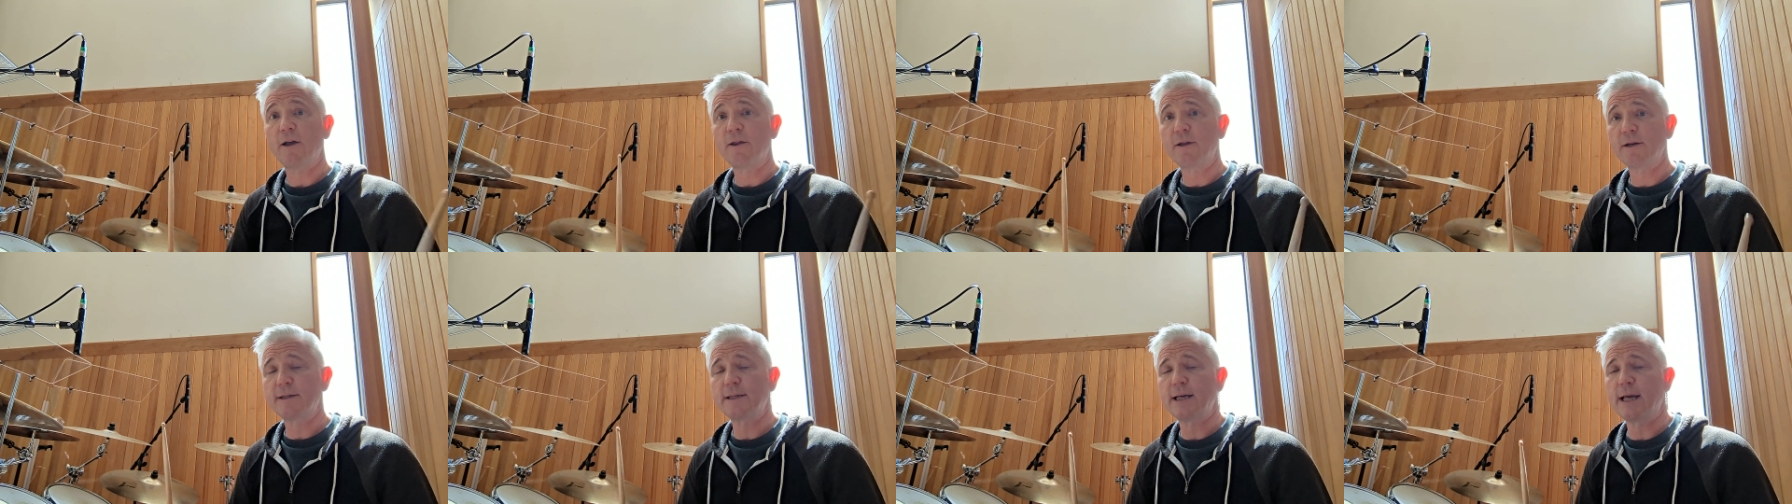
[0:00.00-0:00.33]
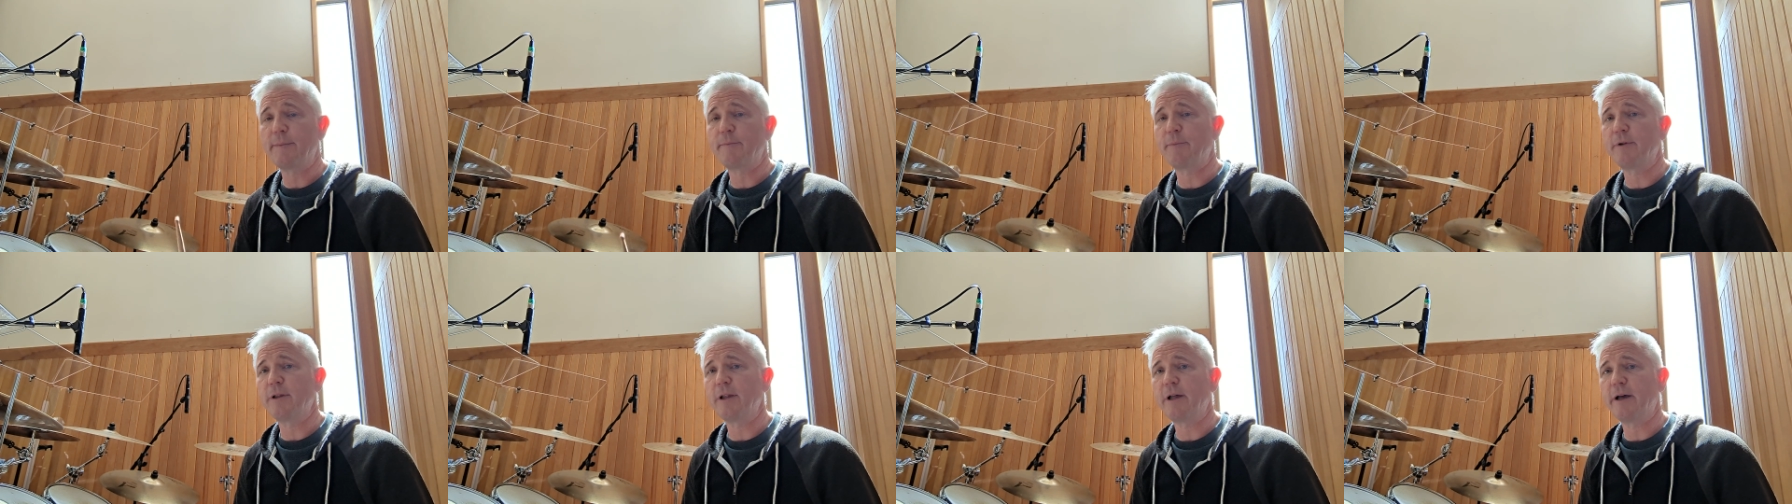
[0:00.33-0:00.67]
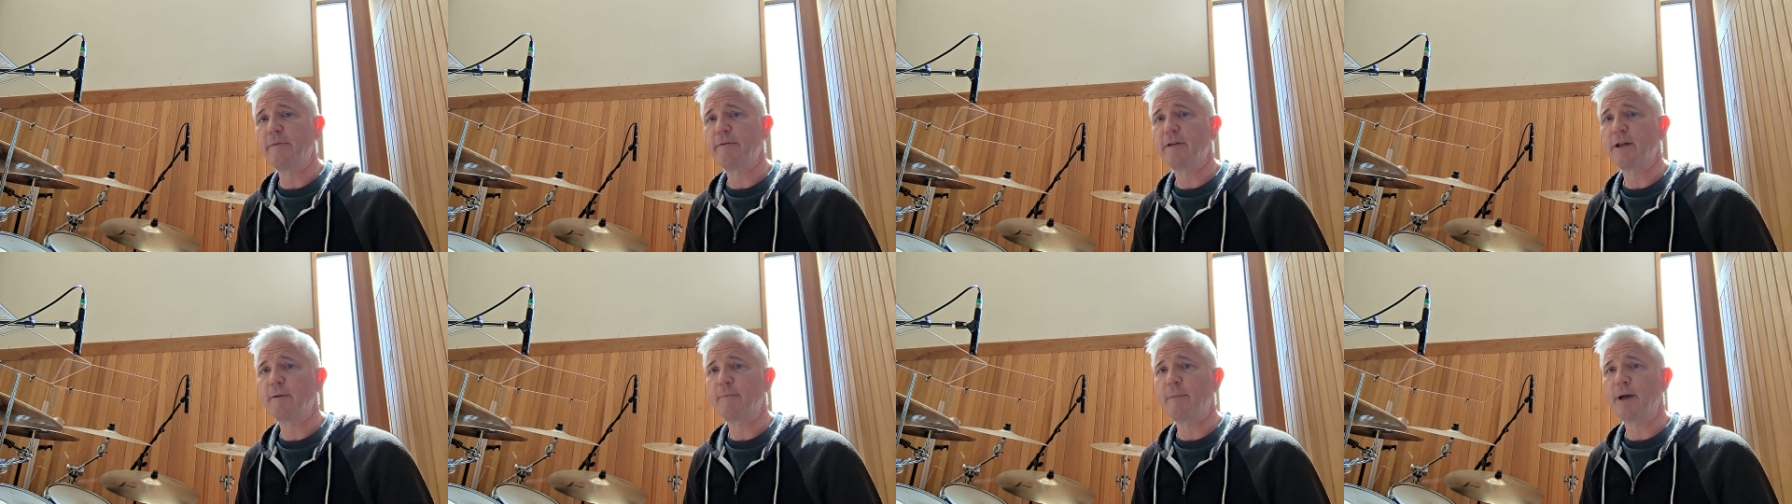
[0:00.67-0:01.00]
other type of
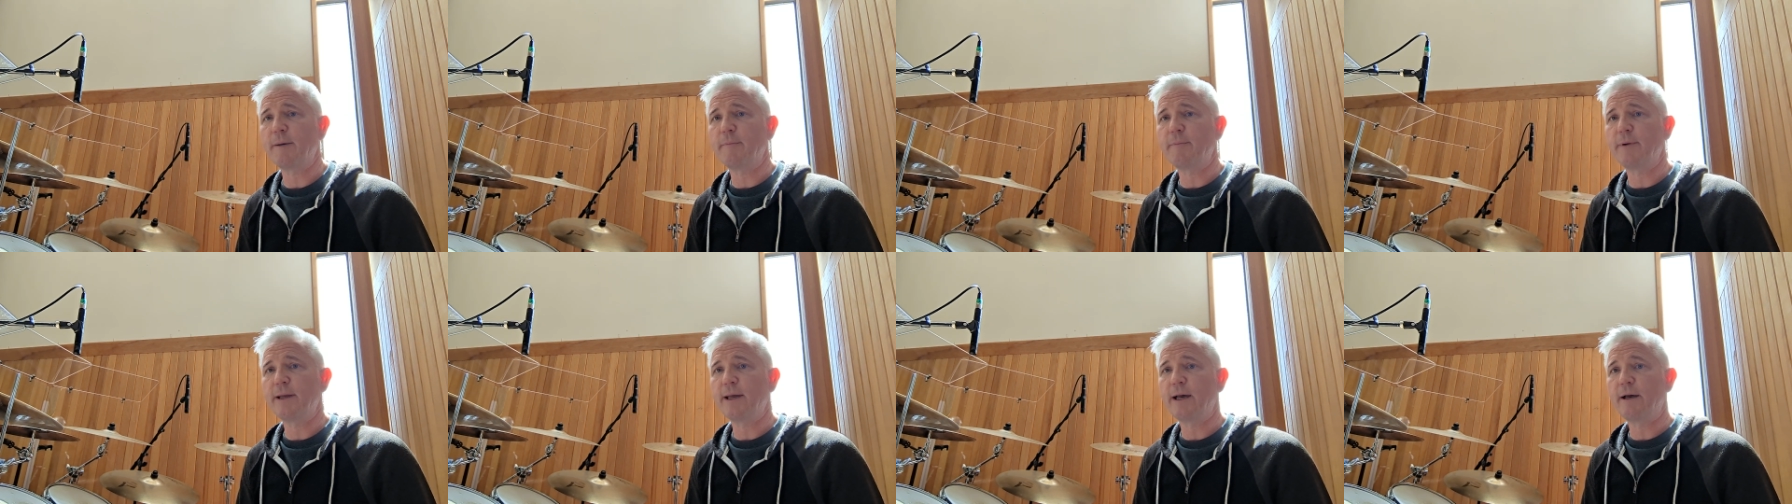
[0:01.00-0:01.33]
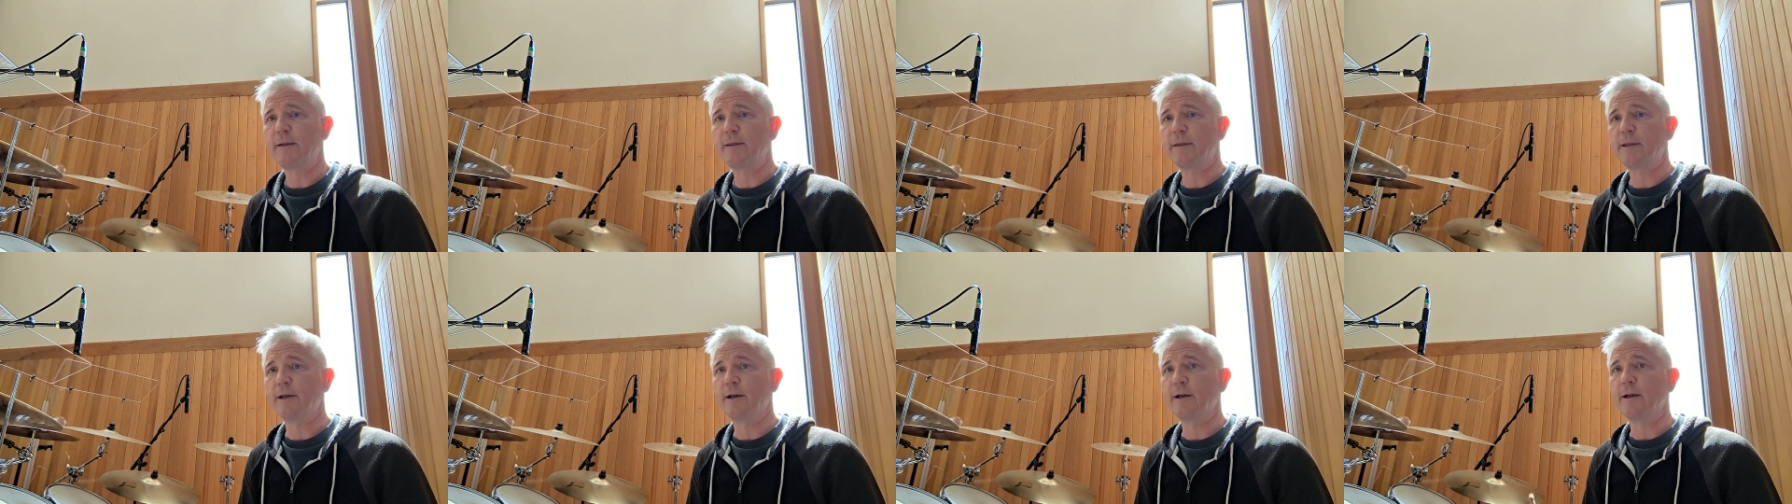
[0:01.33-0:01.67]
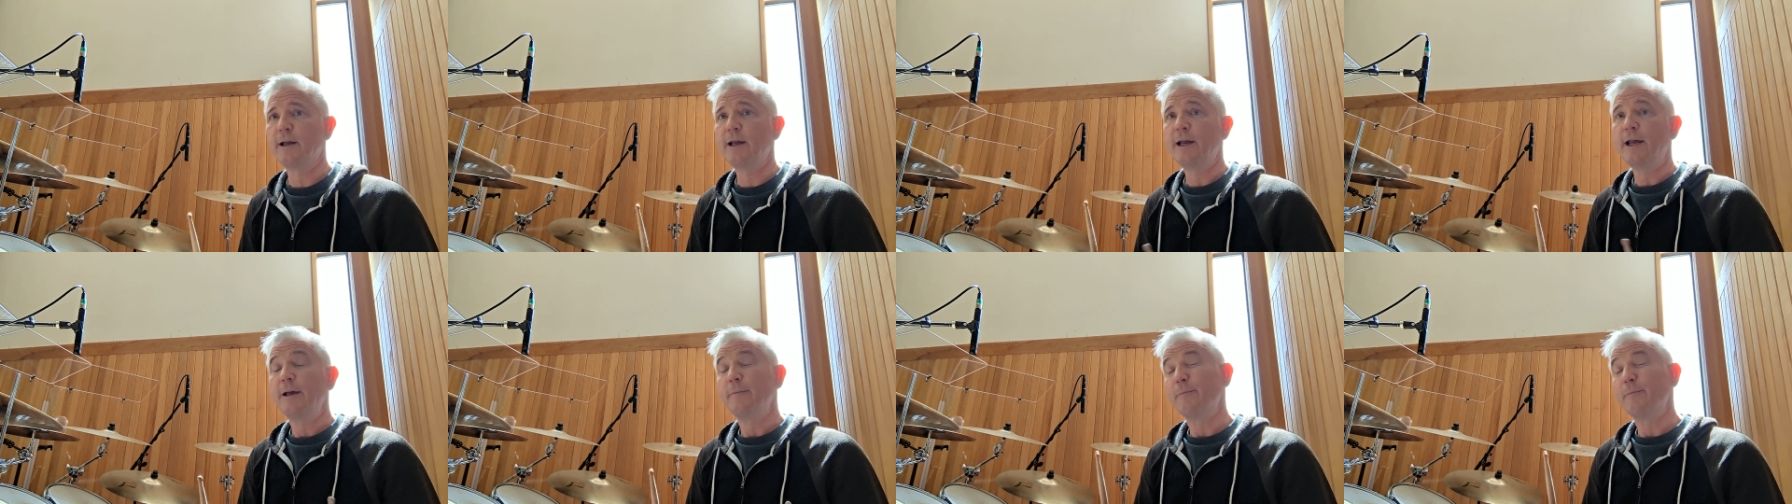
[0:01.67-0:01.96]
love that might be out there.